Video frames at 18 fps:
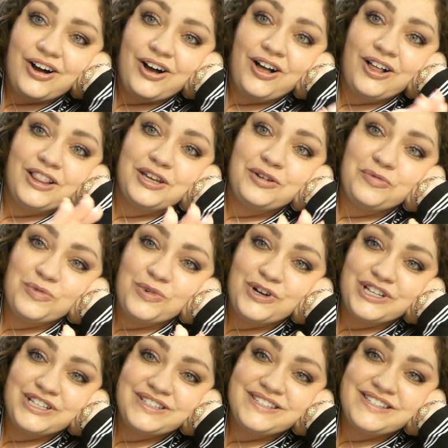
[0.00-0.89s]
All at
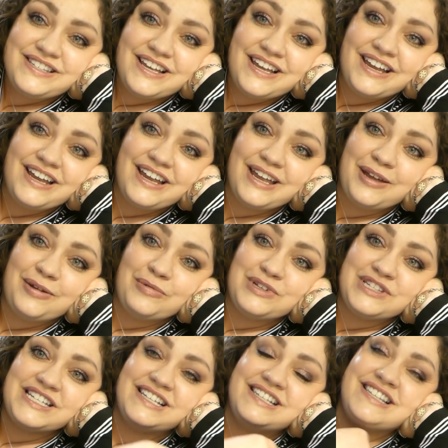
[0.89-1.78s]
once, it
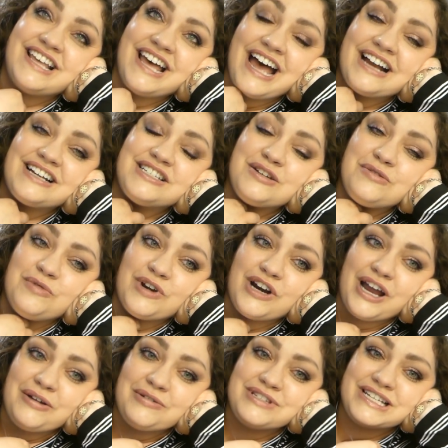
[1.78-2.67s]
was exactly what
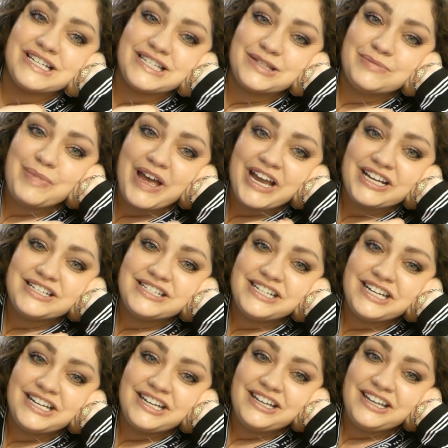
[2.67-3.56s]
I was
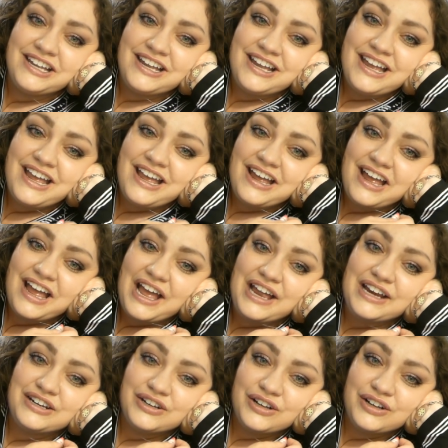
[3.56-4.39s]
expecting, and